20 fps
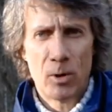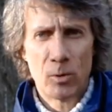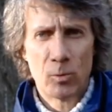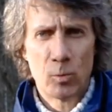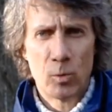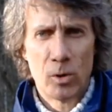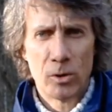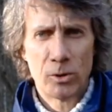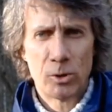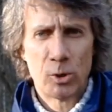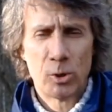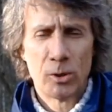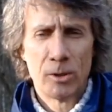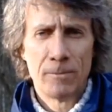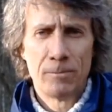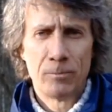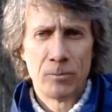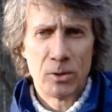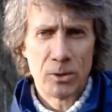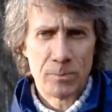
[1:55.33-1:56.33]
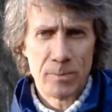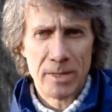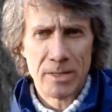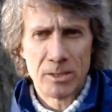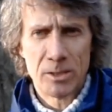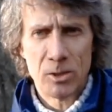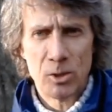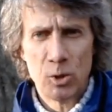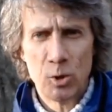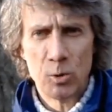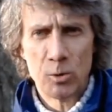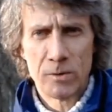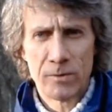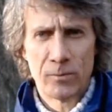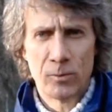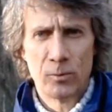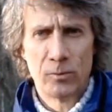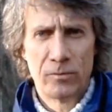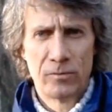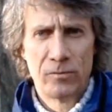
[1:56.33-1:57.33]
Botwatch. Just makes it
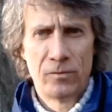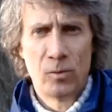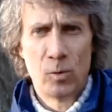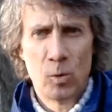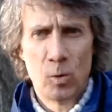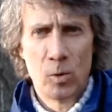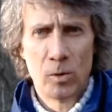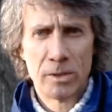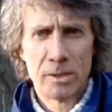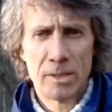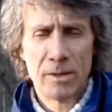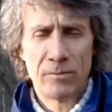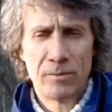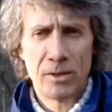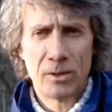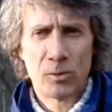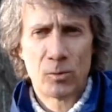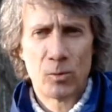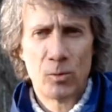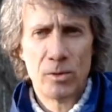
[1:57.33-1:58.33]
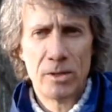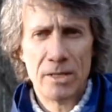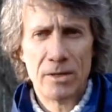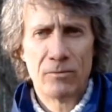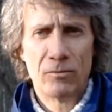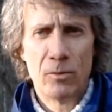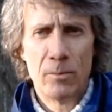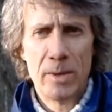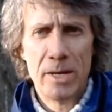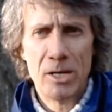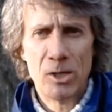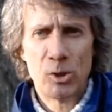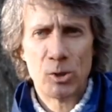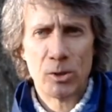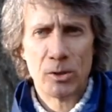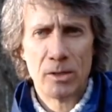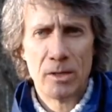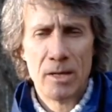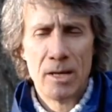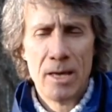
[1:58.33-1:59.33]
useful for sifting through the
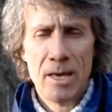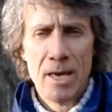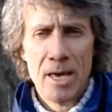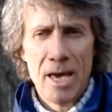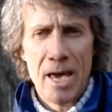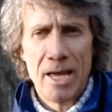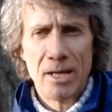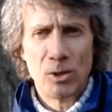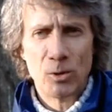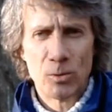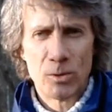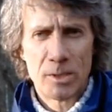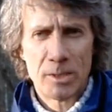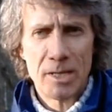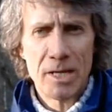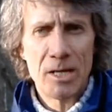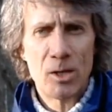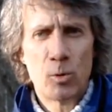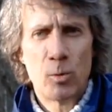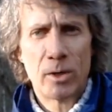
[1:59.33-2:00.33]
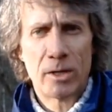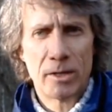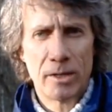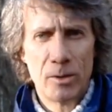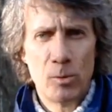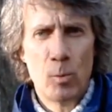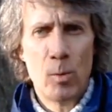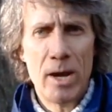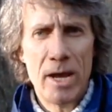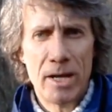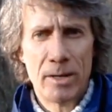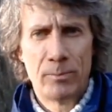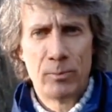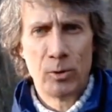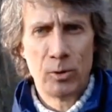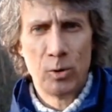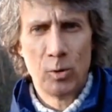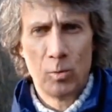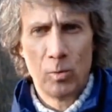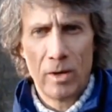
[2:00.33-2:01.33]
information, and you'll see quickly where to
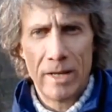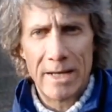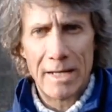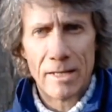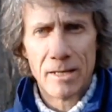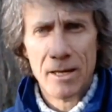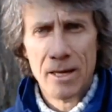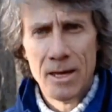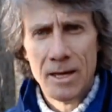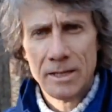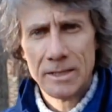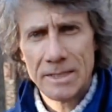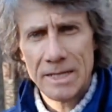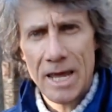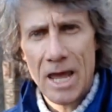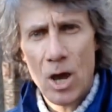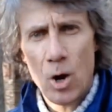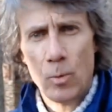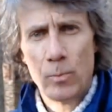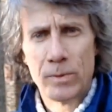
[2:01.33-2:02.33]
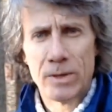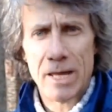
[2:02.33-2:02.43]
put your link to help